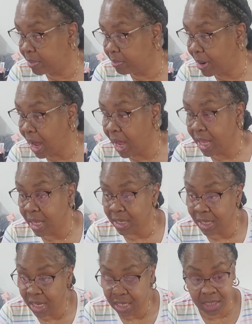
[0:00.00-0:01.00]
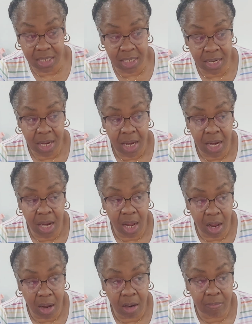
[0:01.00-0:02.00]
buying lately,
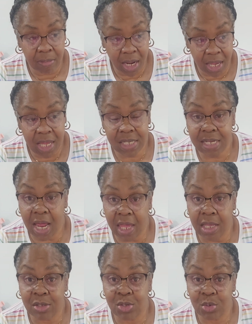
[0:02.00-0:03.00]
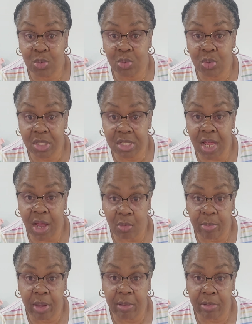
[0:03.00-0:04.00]
I guess I can do this. I will
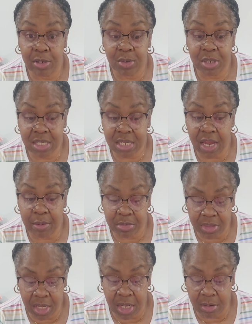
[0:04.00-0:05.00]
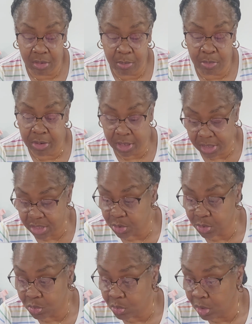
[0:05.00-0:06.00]
be able to do the same thing pretty
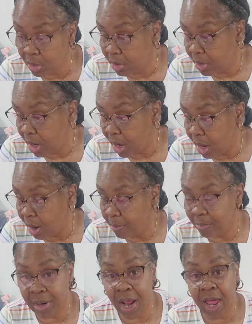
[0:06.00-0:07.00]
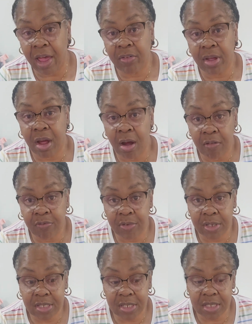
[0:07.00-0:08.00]
soon. But I have a
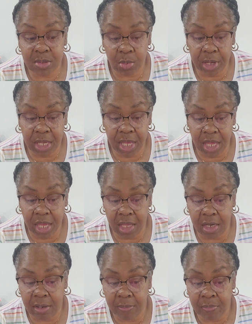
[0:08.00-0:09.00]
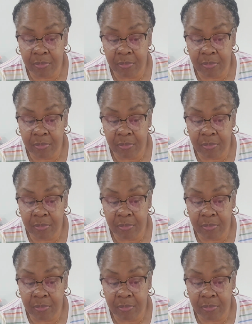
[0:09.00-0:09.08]
conference this weekend,